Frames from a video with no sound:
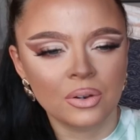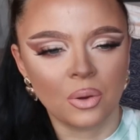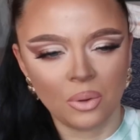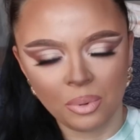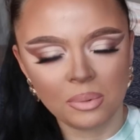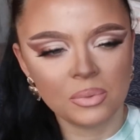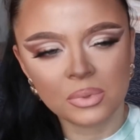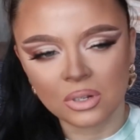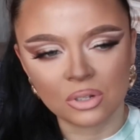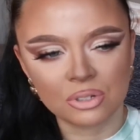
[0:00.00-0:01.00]
know, it probably
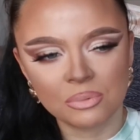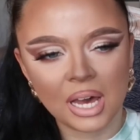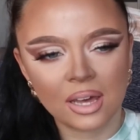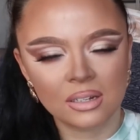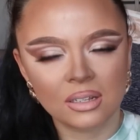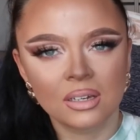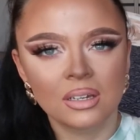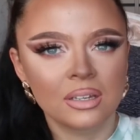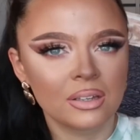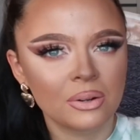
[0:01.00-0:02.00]
wouldn't look too bad,
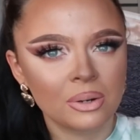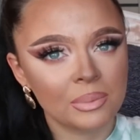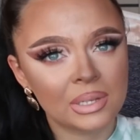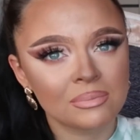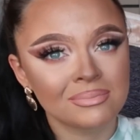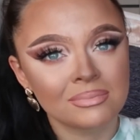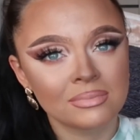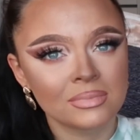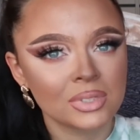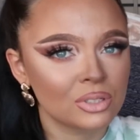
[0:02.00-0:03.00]
you know what I mean?
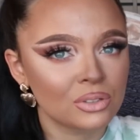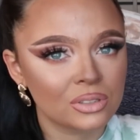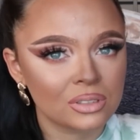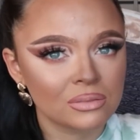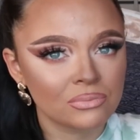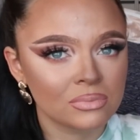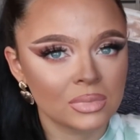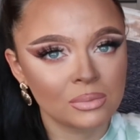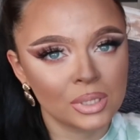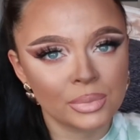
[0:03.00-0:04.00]
but good
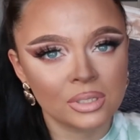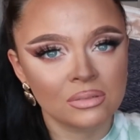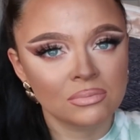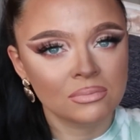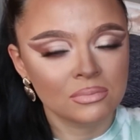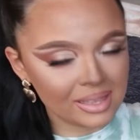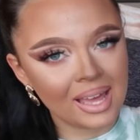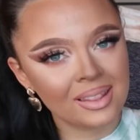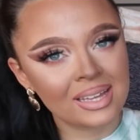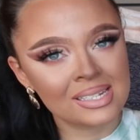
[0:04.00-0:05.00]
in my opinion.
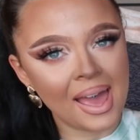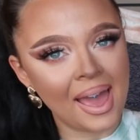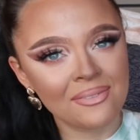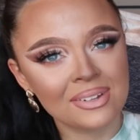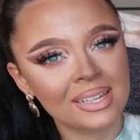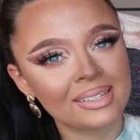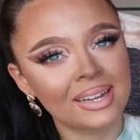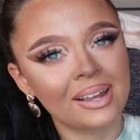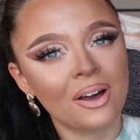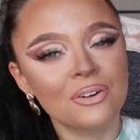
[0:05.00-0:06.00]
Then that's everything
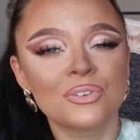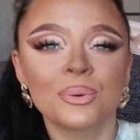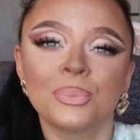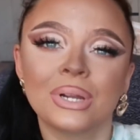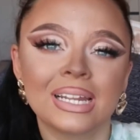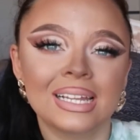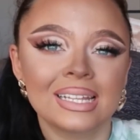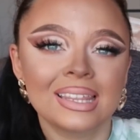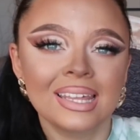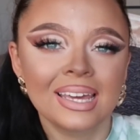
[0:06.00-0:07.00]
that I got from Pretty
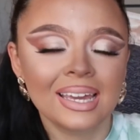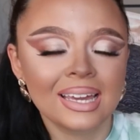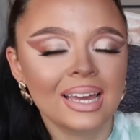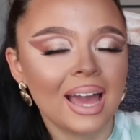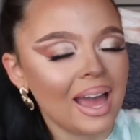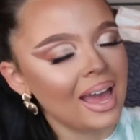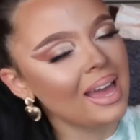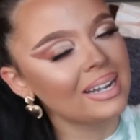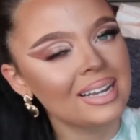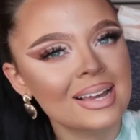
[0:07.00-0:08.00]
Little Thing
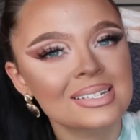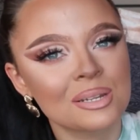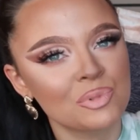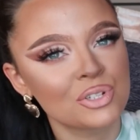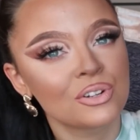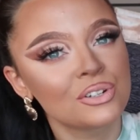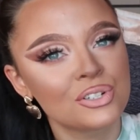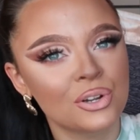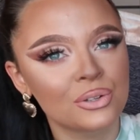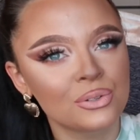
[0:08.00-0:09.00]
and next I'm just going to
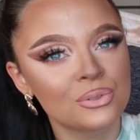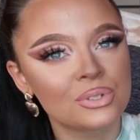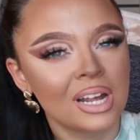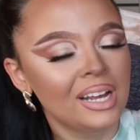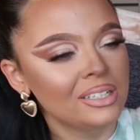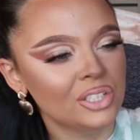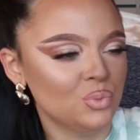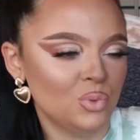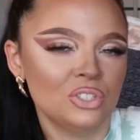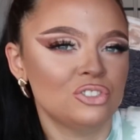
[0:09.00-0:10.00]
show you the
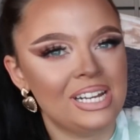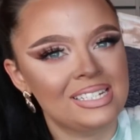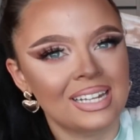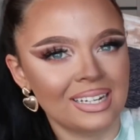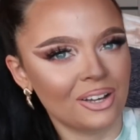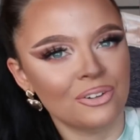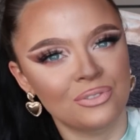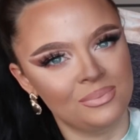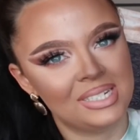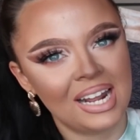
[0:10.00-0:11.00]
one dress that I got
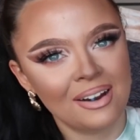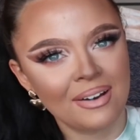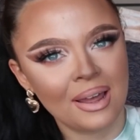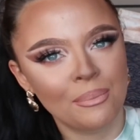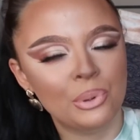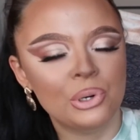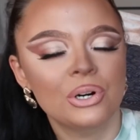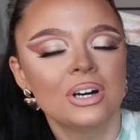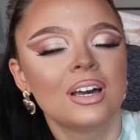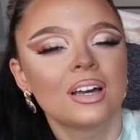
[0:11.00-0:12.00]
from Zara
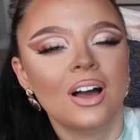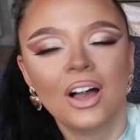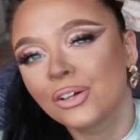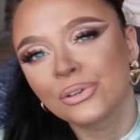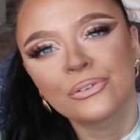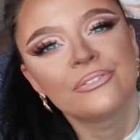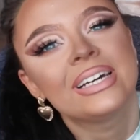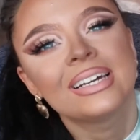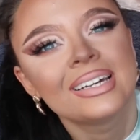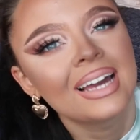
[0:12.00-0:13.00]
but I love
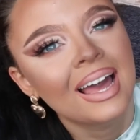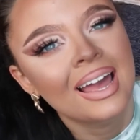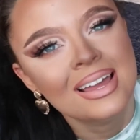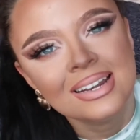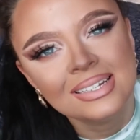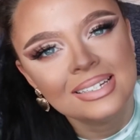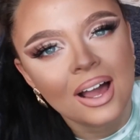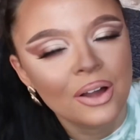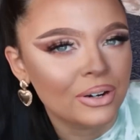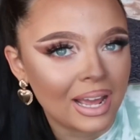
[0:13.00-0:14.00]
it and
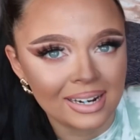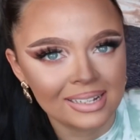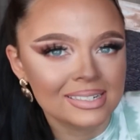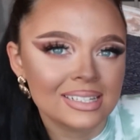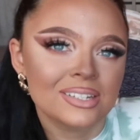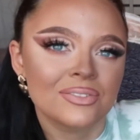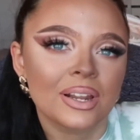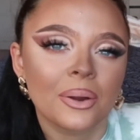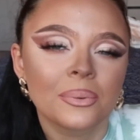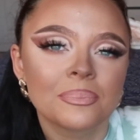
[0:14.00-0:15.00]
I'm going to add it into this
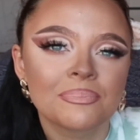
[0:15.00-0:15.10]
video.